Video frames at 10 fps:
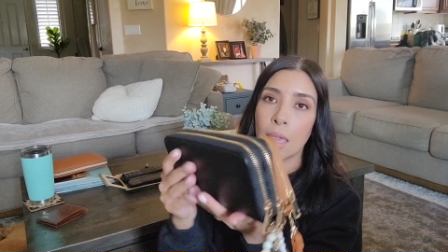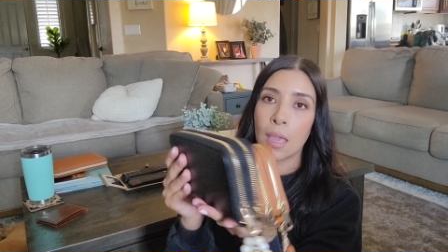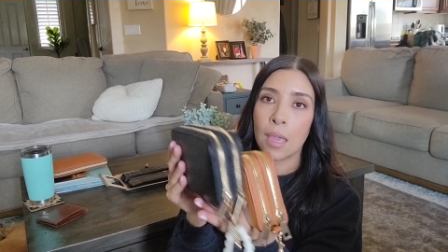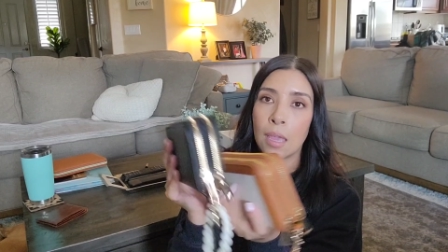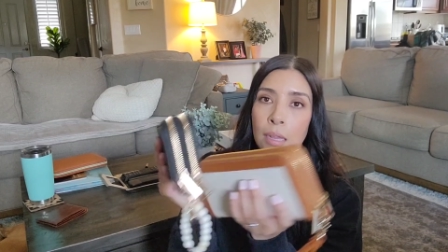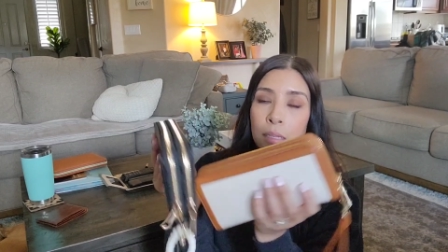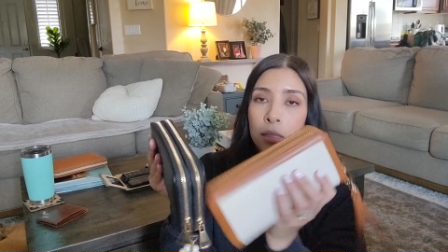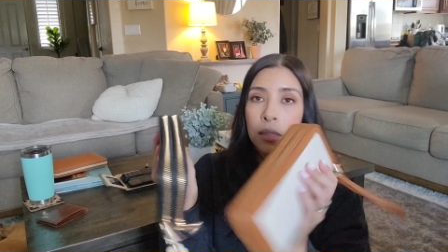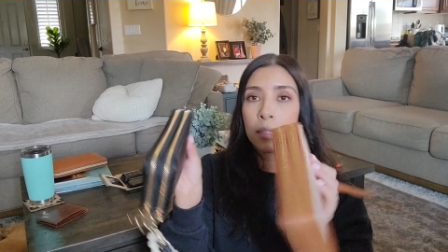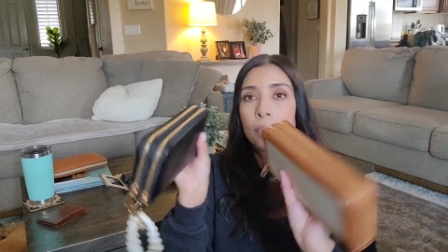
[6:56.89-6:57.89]

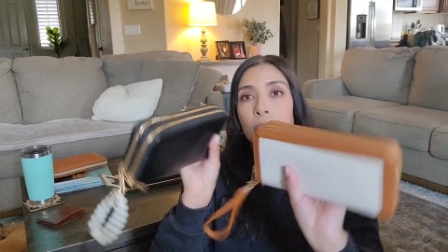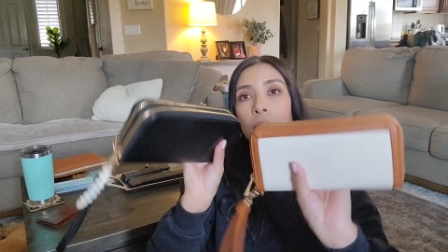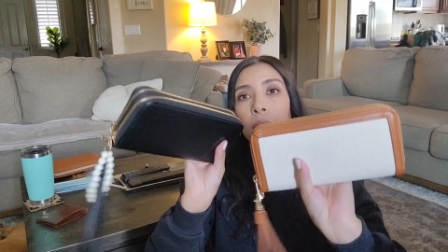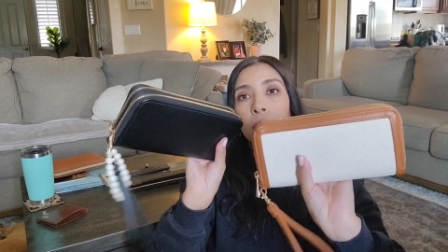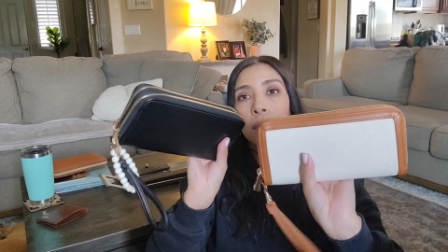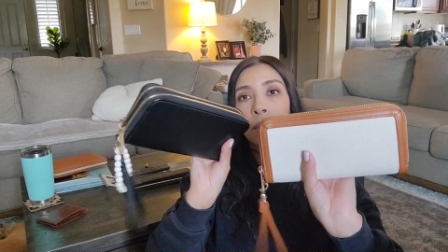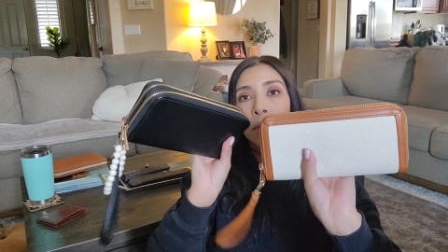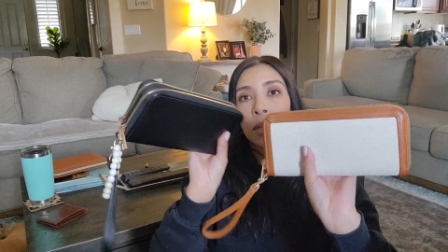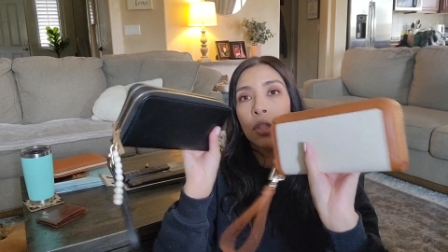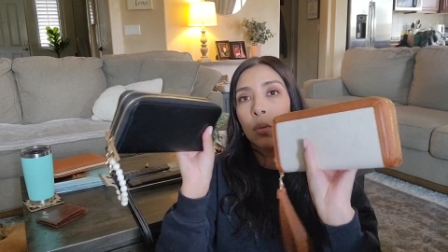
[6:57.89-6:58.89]
And I'm
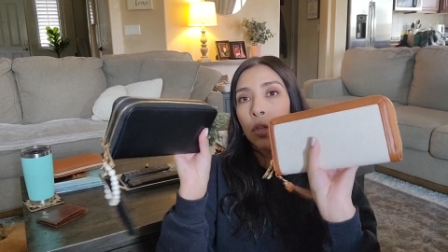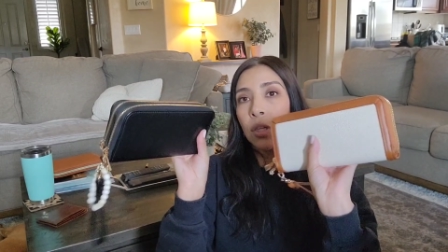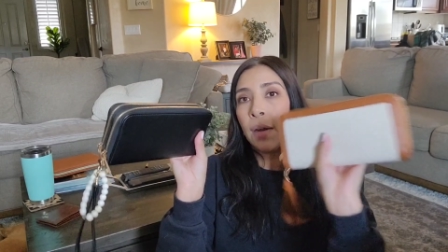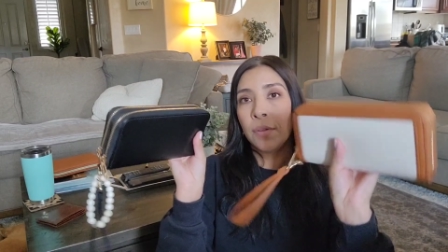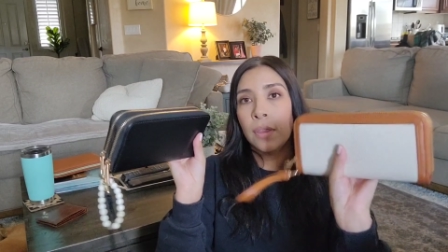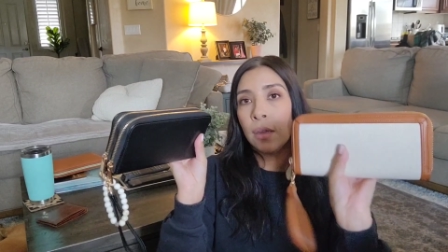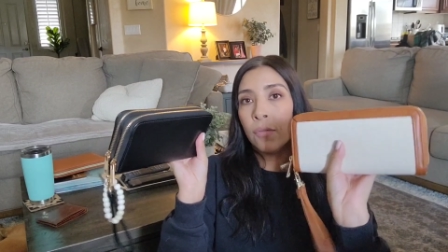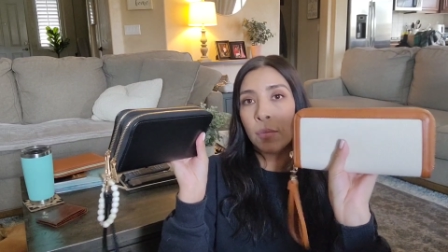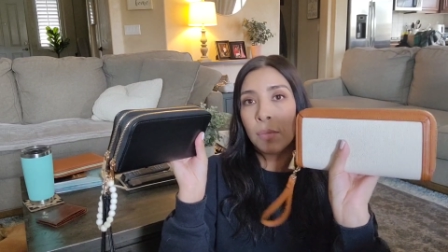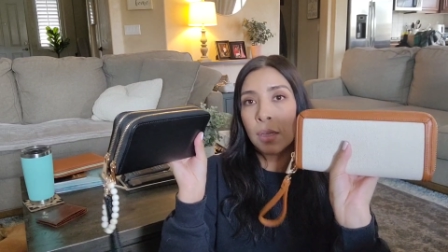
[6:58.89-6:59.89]
going to switch everything
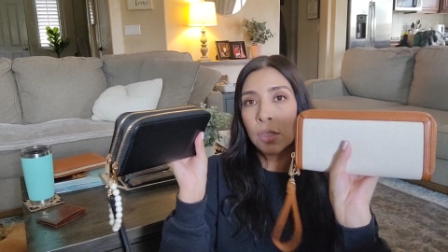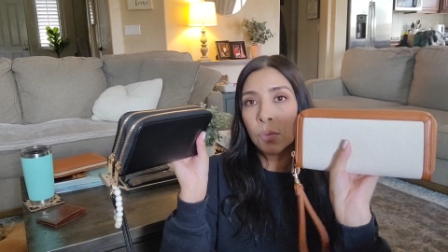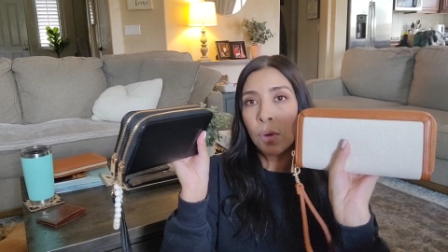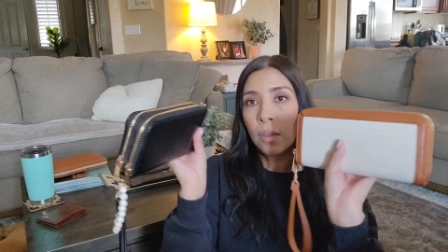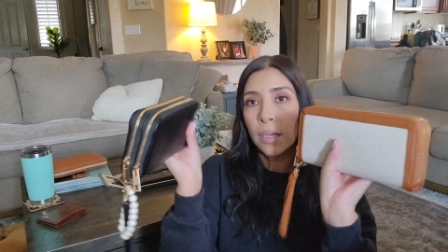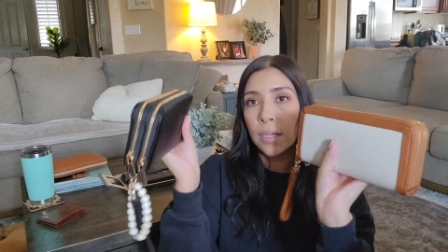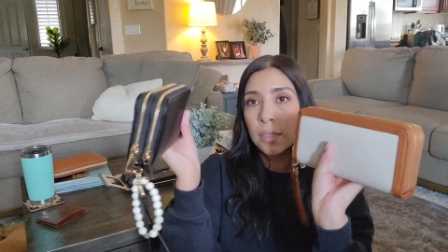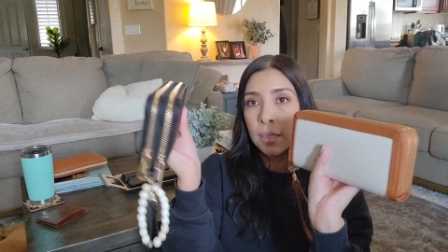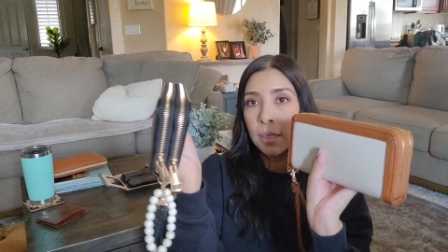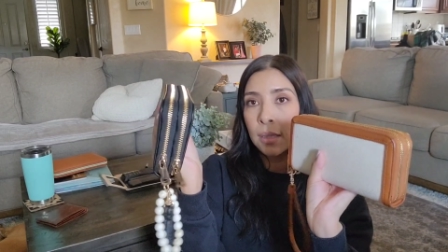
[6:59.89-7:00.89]
from this wallet
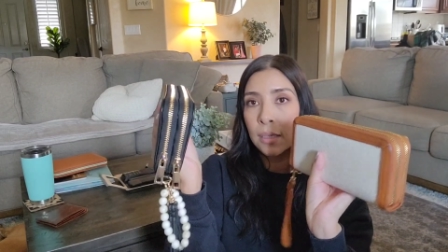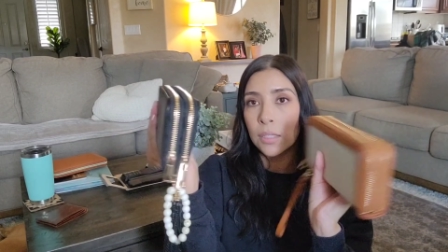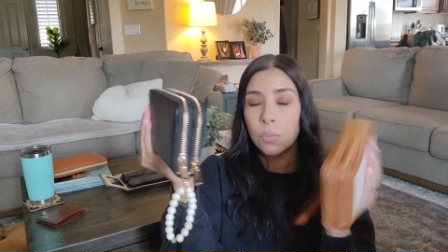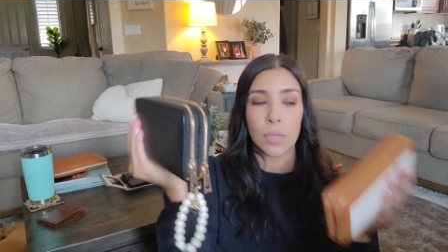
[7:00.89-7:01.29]
into this